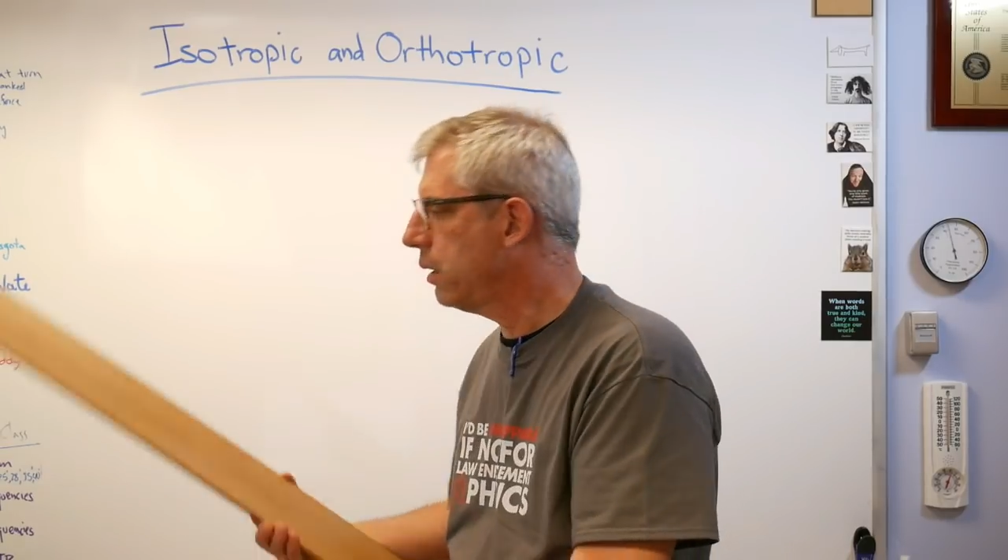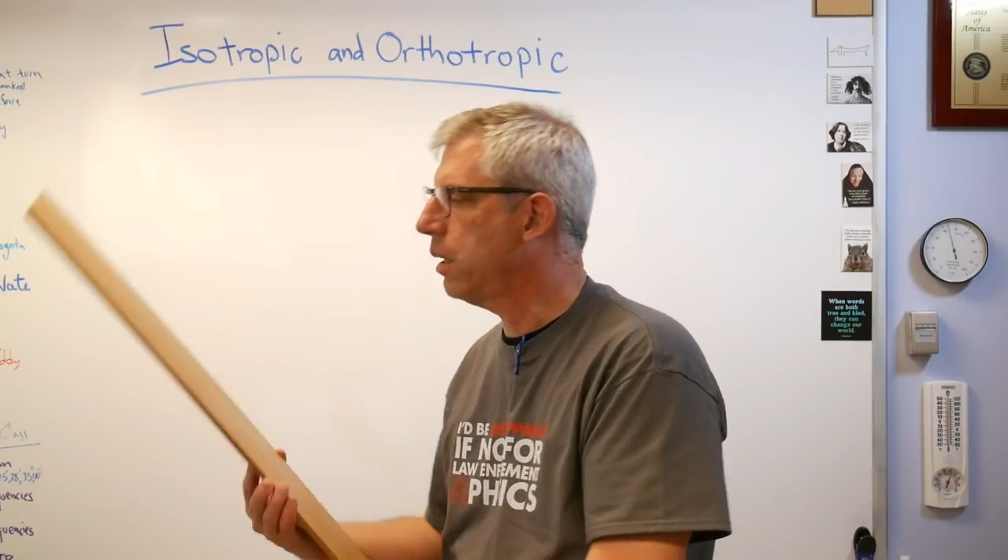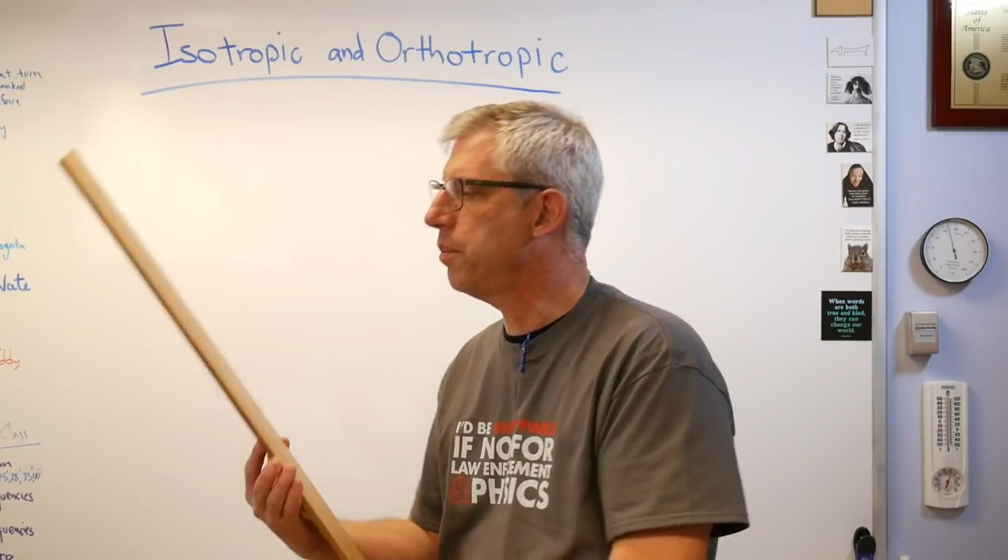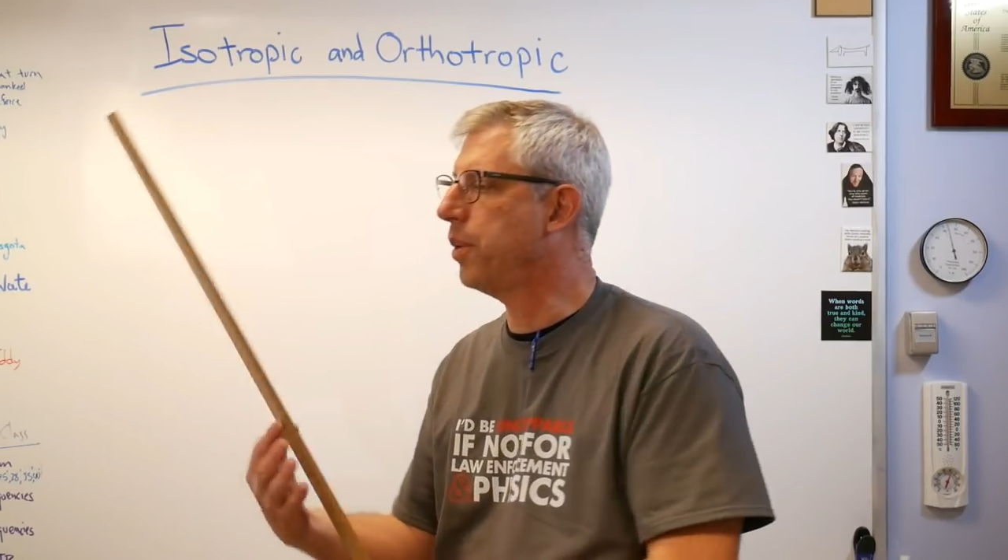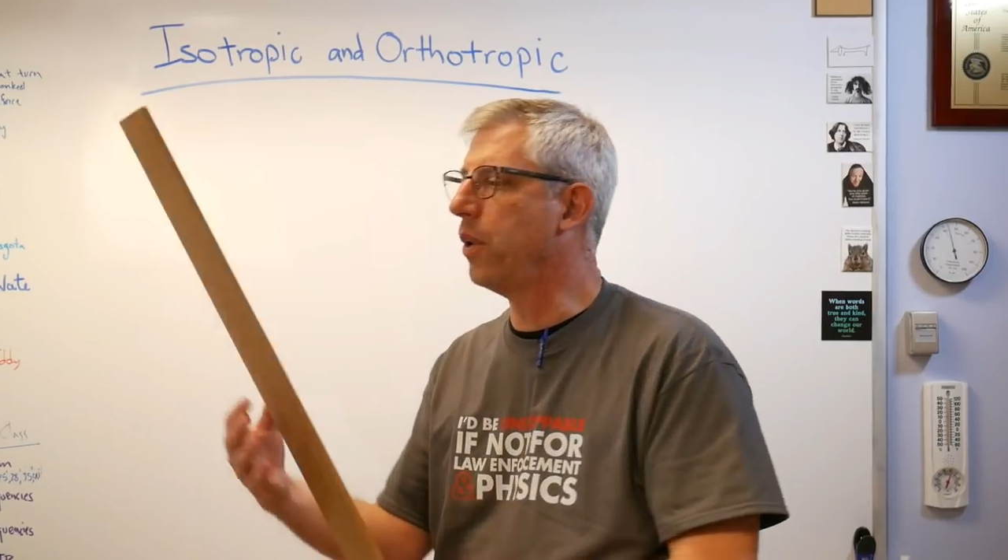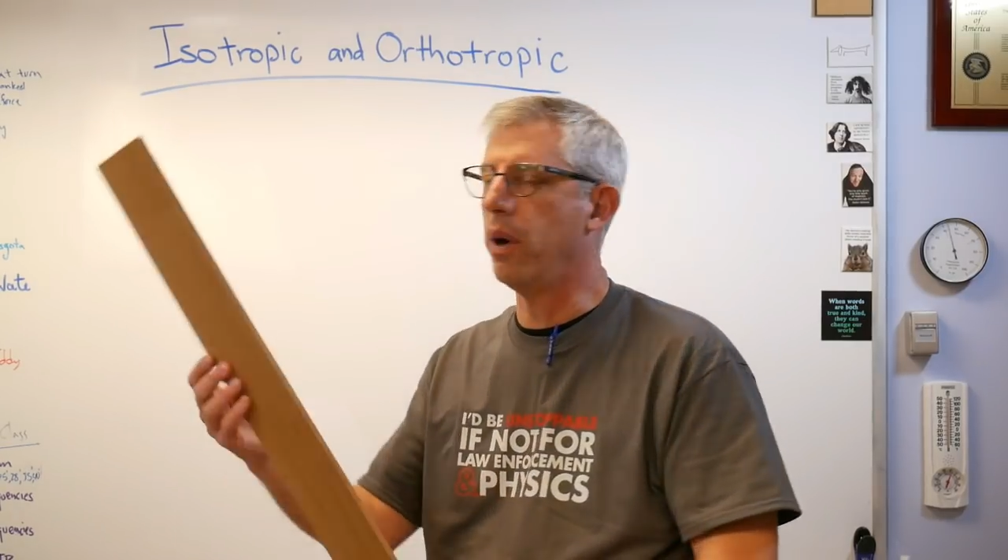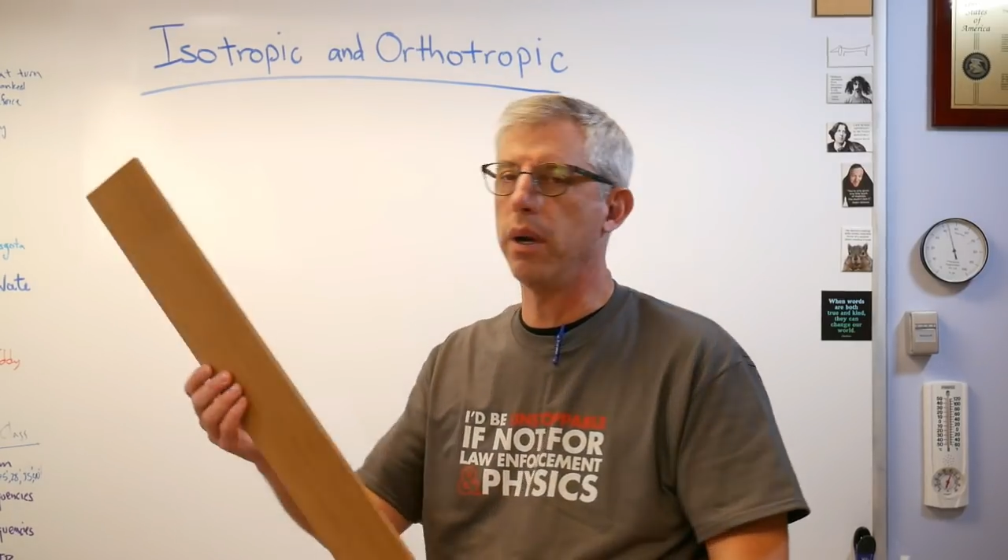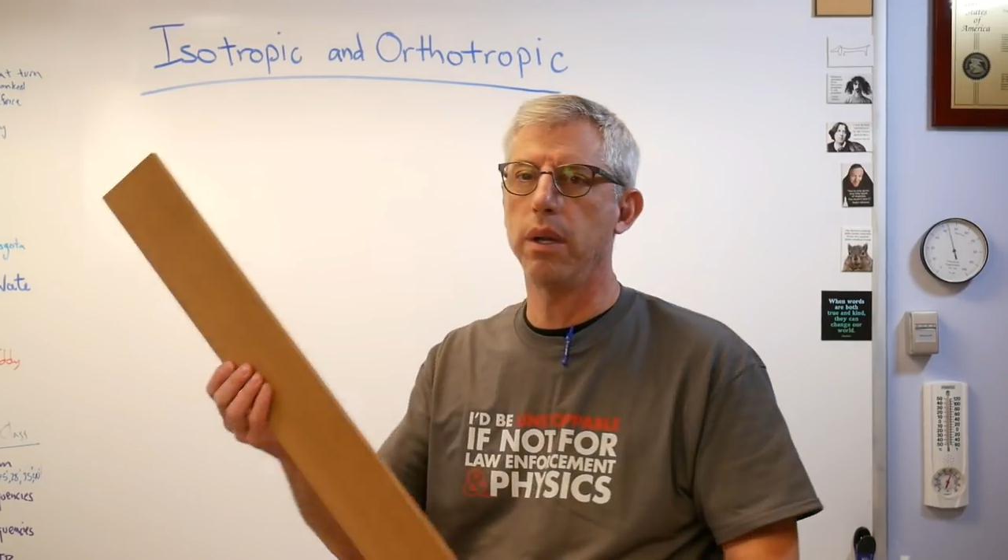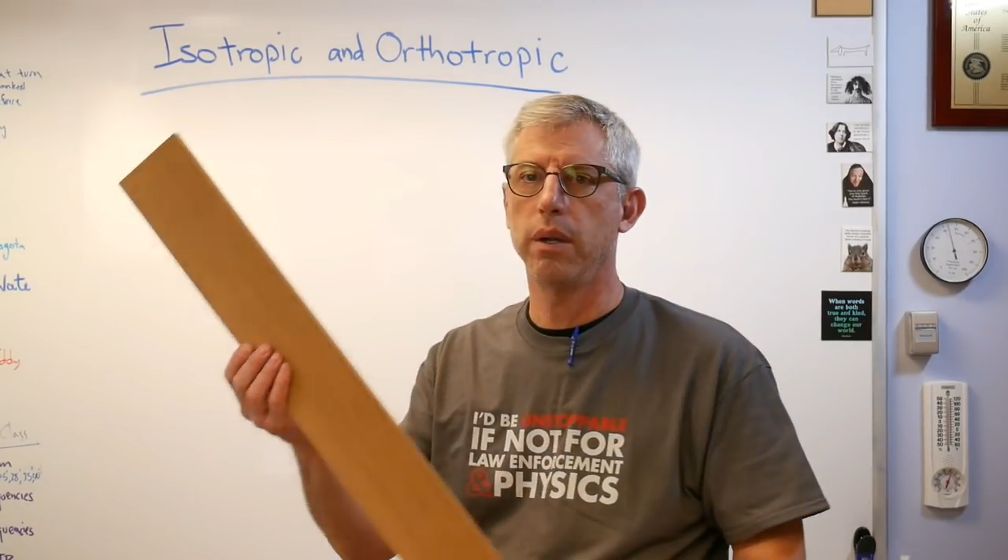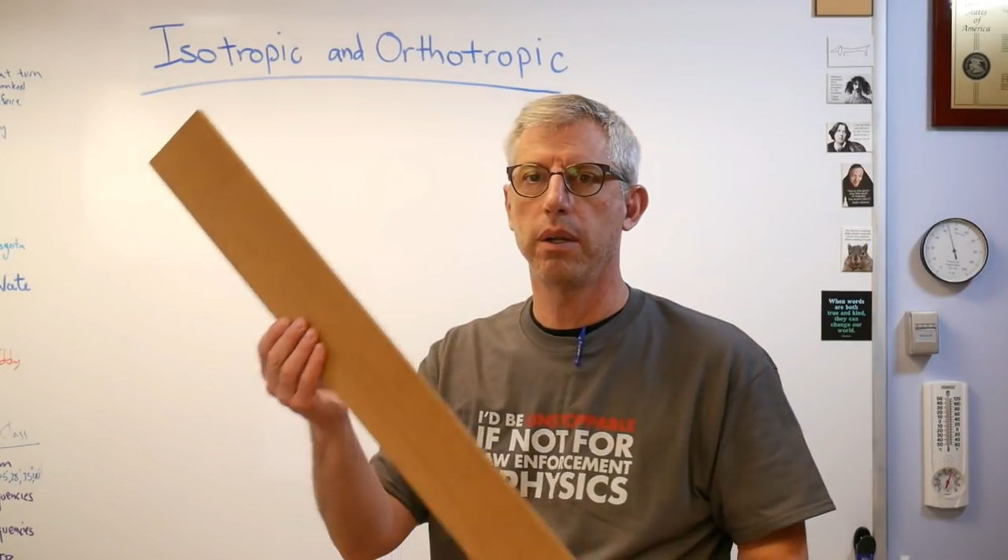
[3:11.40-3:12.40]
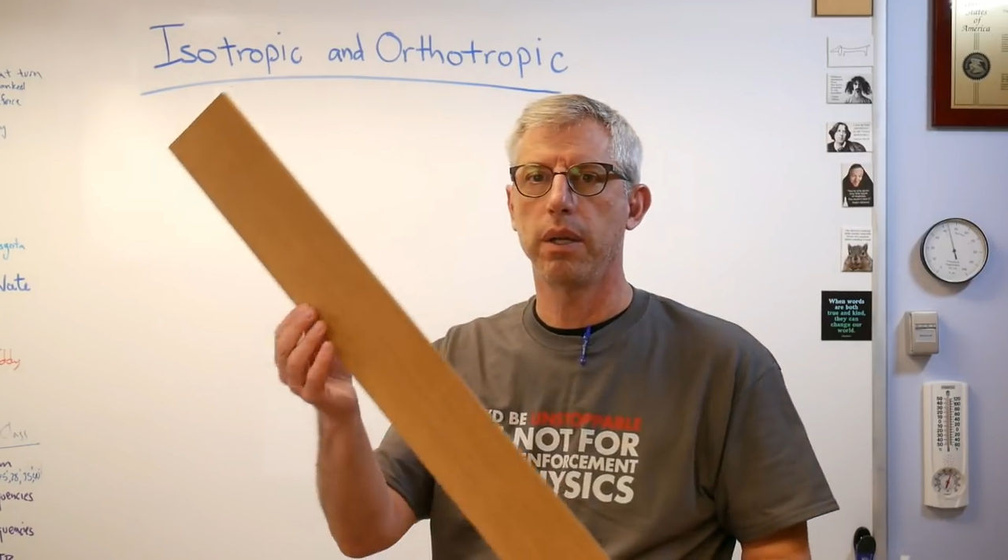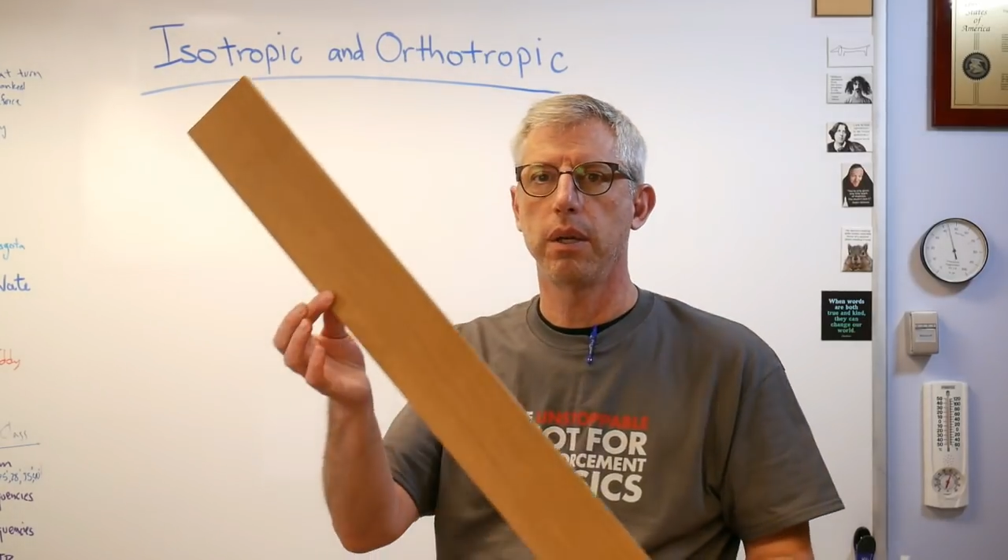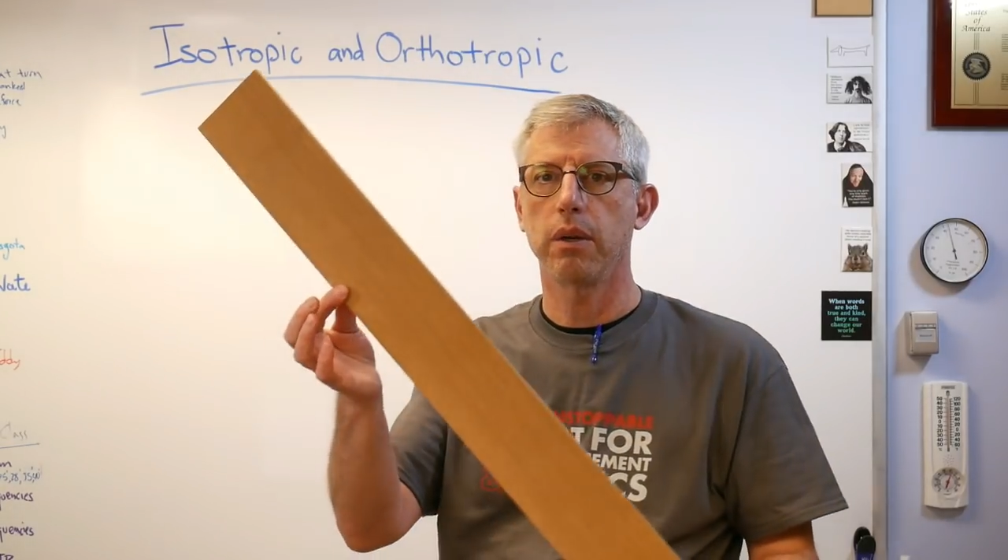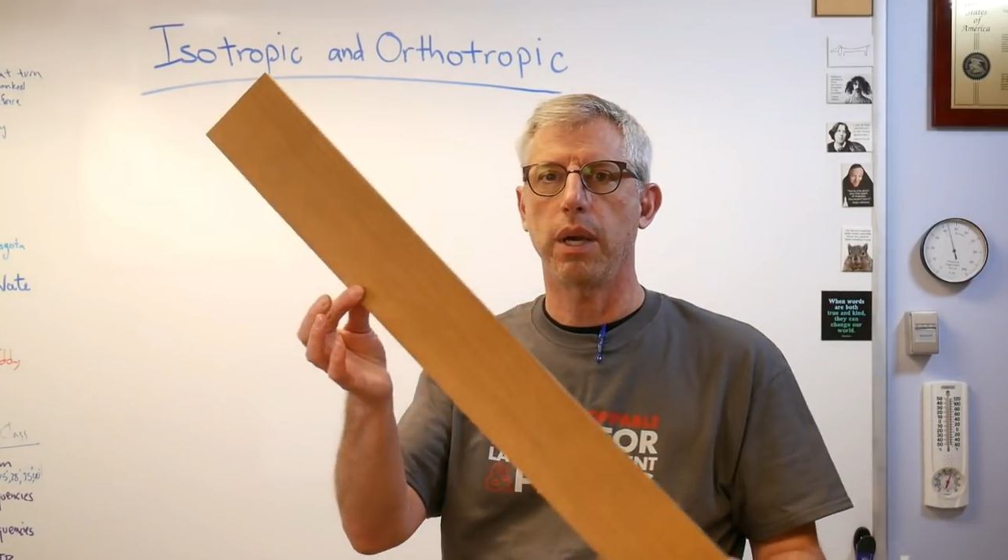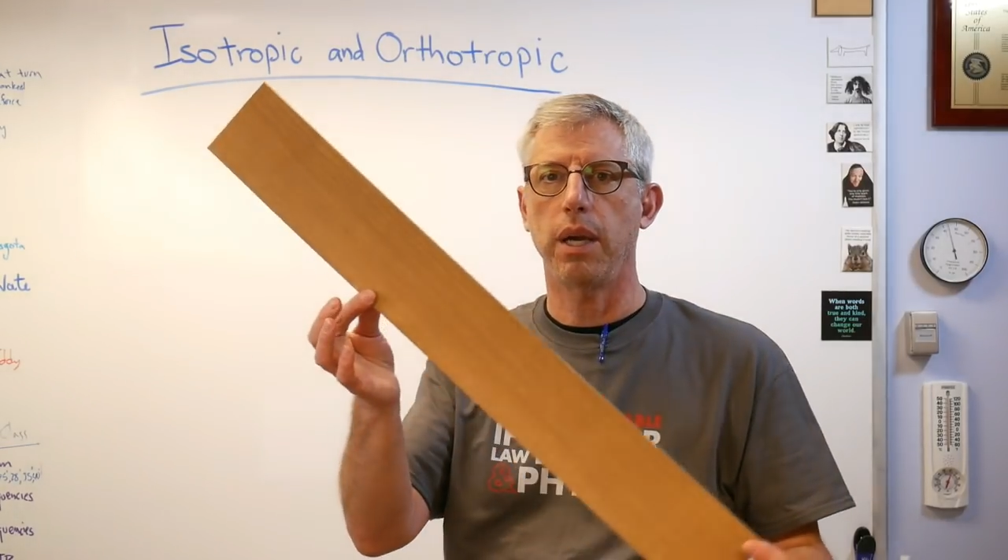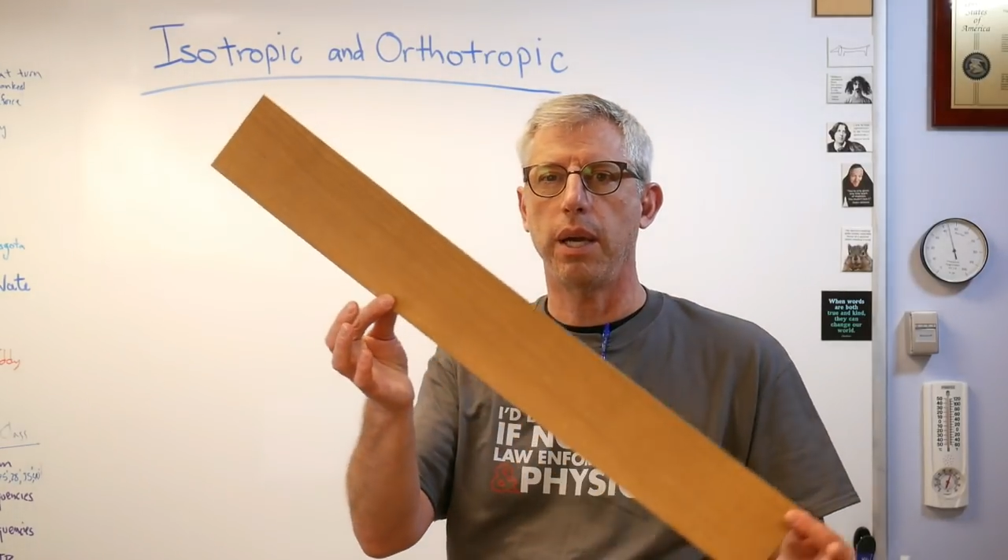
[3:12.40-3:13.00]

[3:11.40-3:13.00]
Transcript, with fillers: a board. Okay,